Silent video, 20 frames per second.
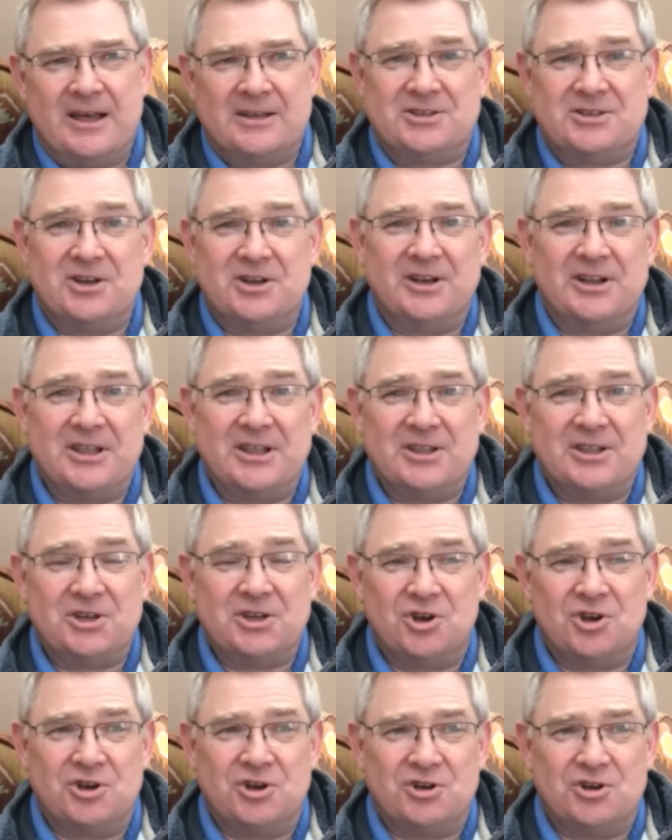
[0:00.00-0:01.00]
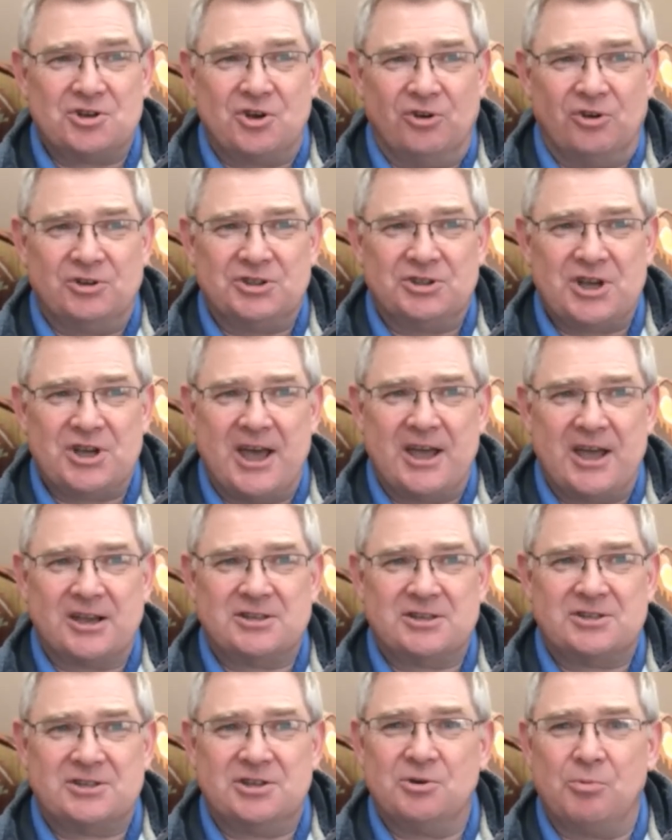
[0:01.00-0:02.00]
certainly in the church
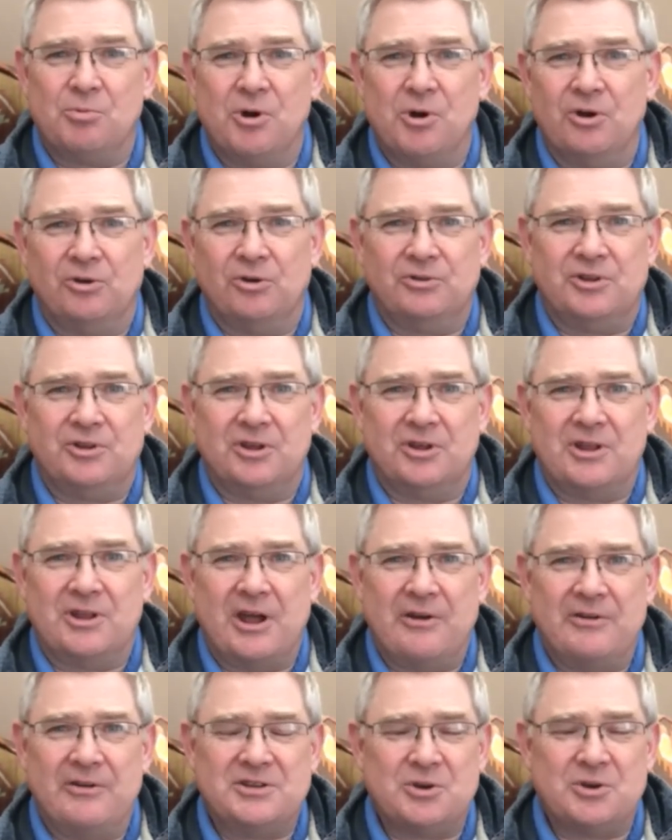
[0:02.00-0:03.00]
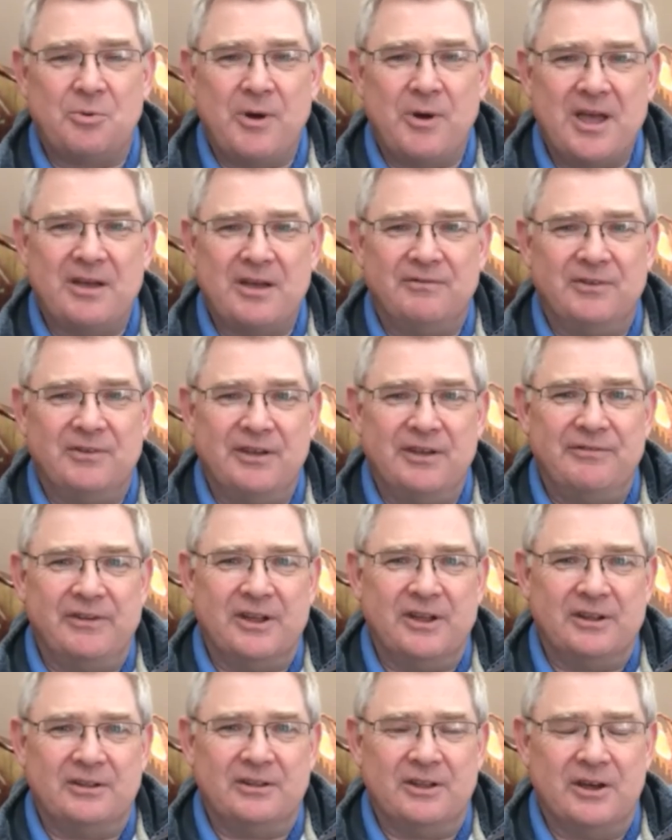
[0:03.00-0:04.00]
context, to the world that there is a way of
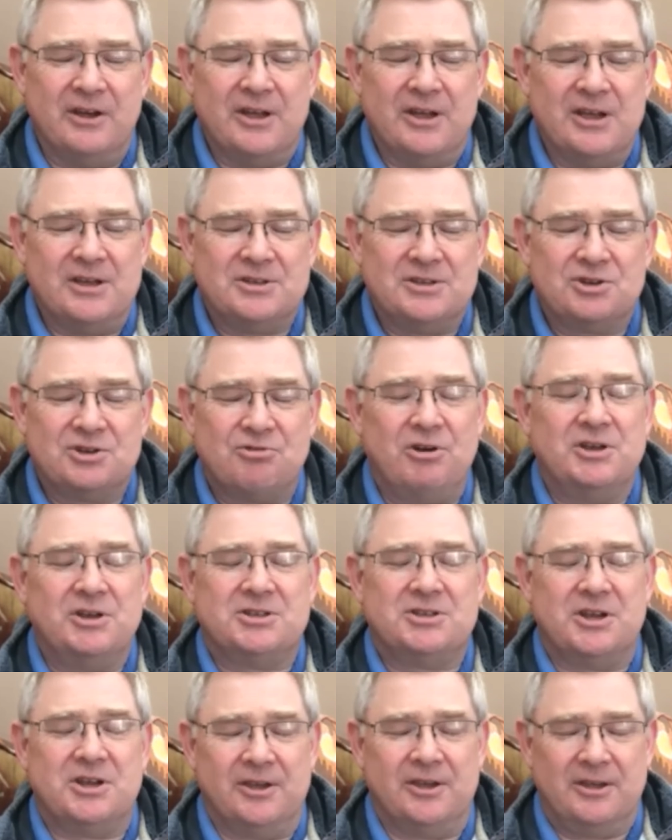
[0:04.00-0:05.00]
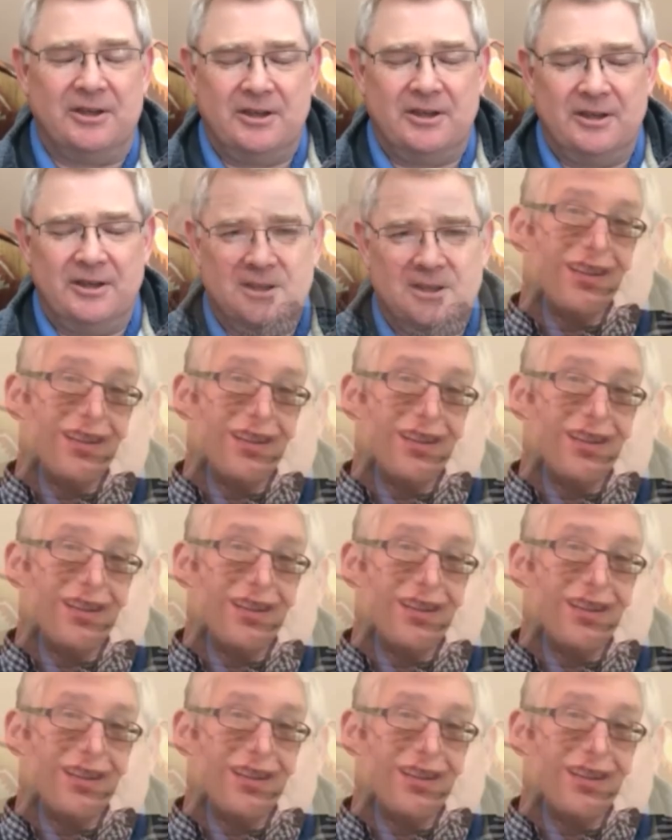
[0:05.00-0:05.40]
living that is Christ-like.